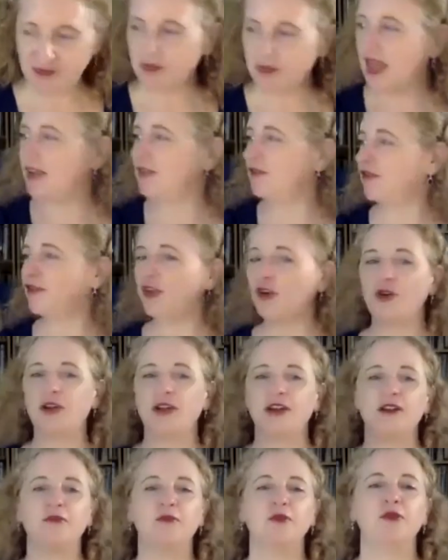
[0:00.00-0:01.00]
and
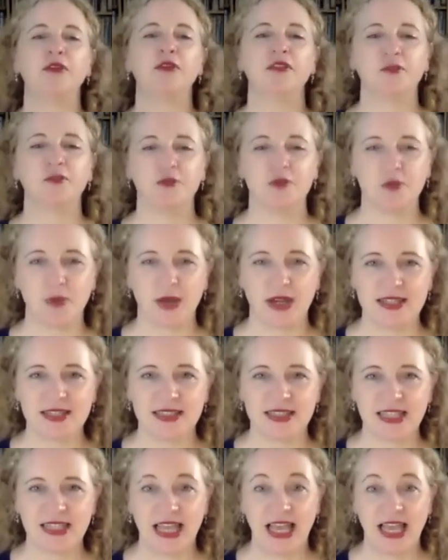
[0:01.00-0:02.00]
floating and moving through space.